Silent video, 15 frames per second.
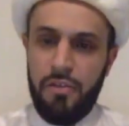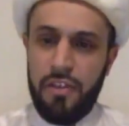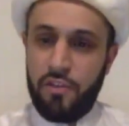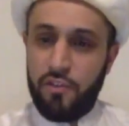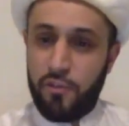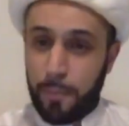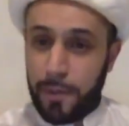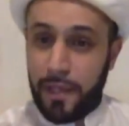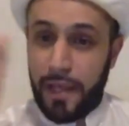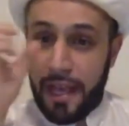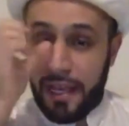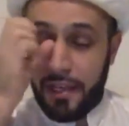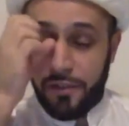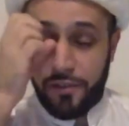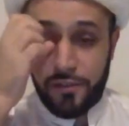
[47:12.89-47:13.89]
this
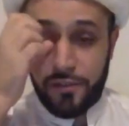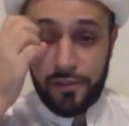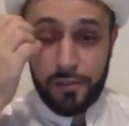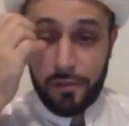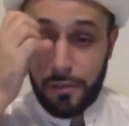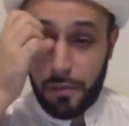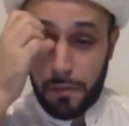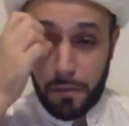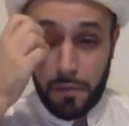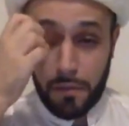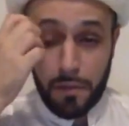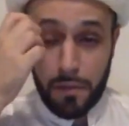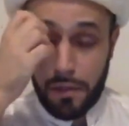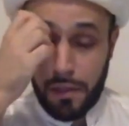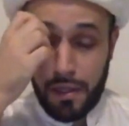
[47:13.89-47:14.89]
place
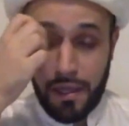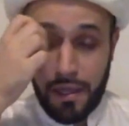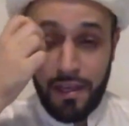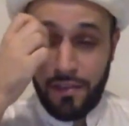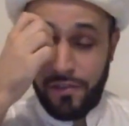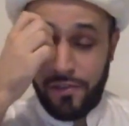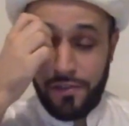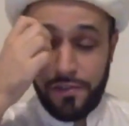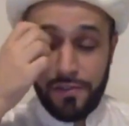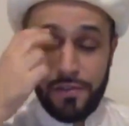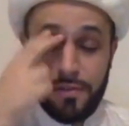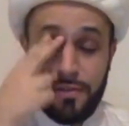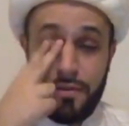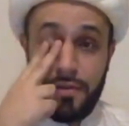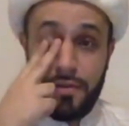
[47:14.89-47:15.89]

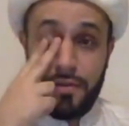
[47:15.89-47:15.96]
is